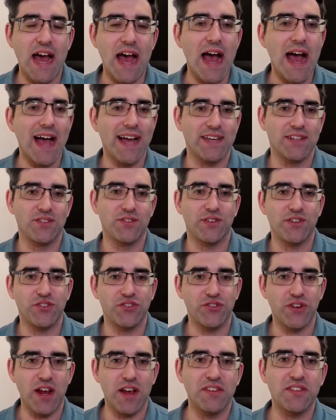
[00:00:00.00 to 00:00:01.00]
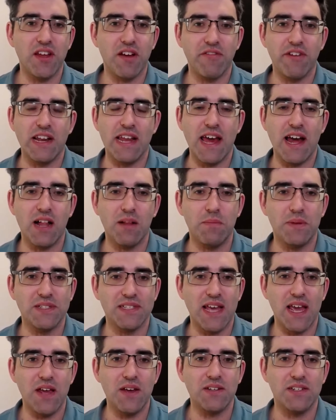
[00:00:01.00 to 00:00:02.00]
hacks or tricks that really help
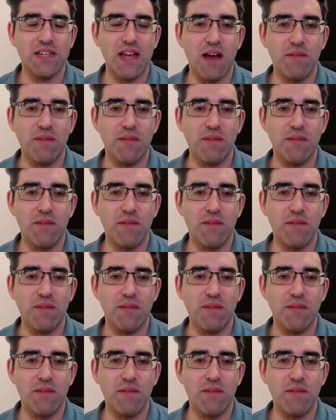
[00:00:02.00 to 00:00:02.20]
us out,